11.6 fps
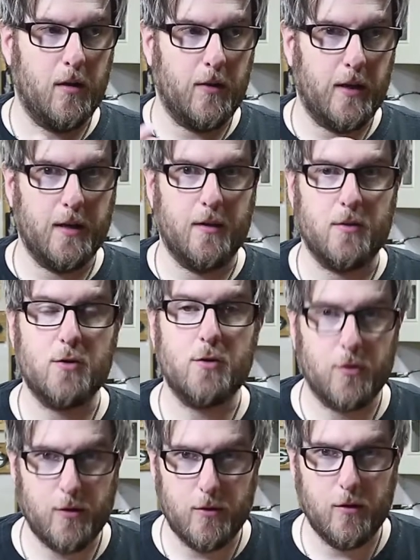that it is
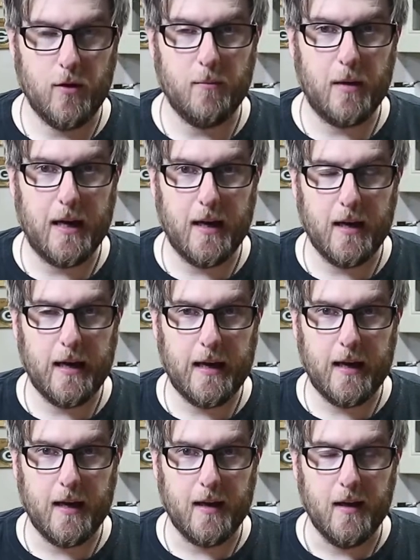true by
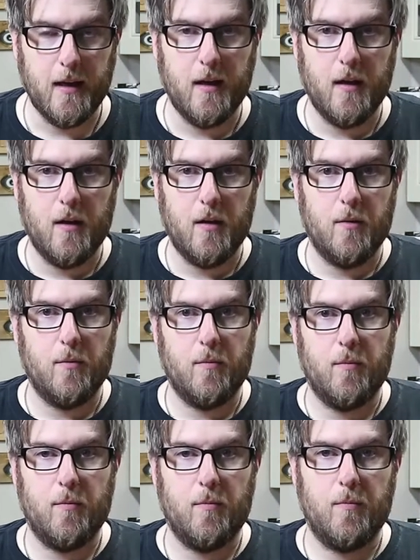a
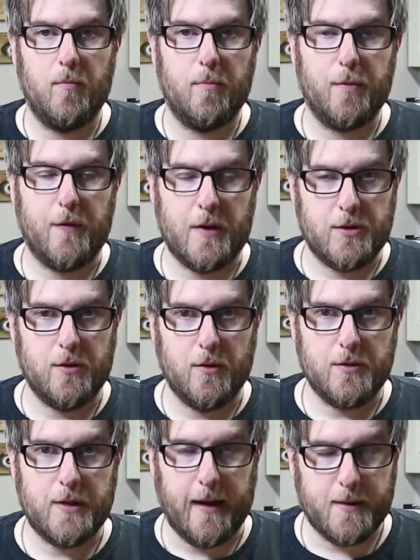
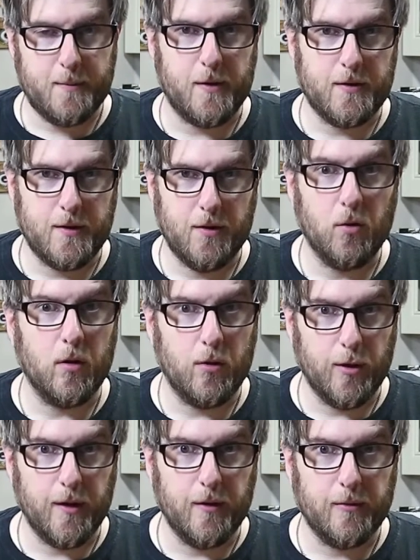professional tax person or
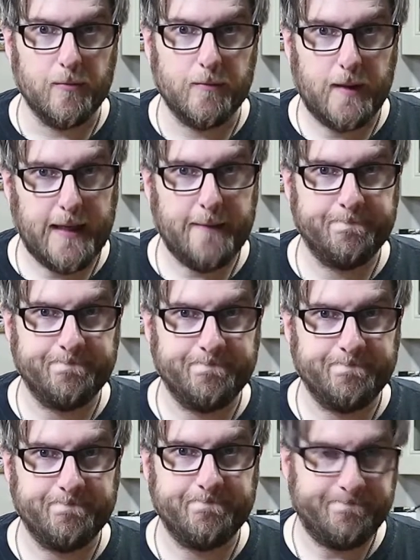lawyer, okay?
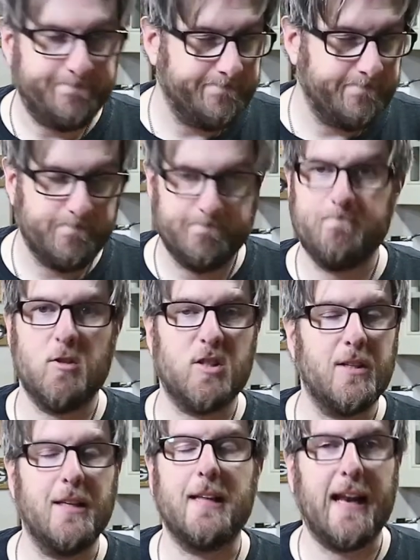
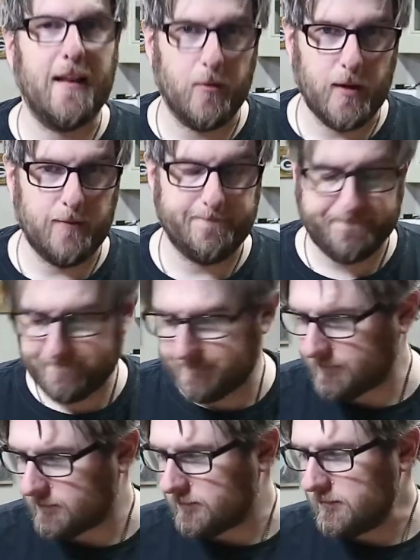Just get that out of the way.
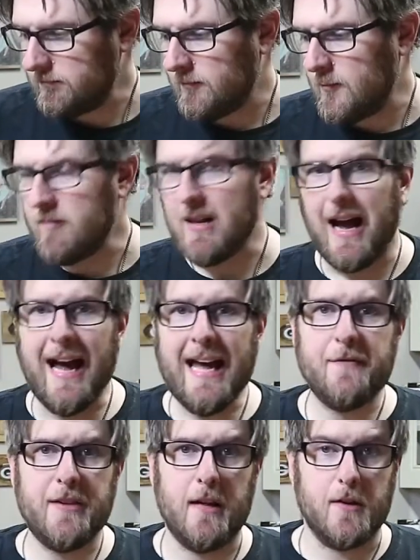I
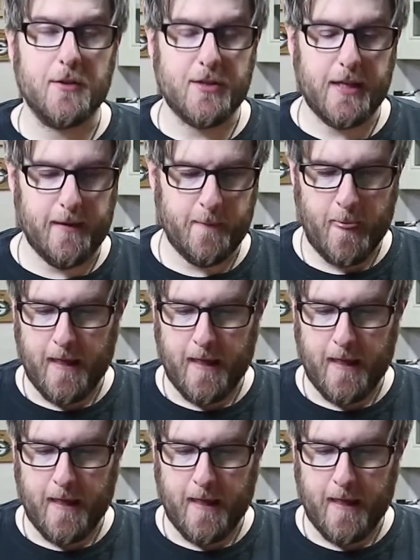have an LLC.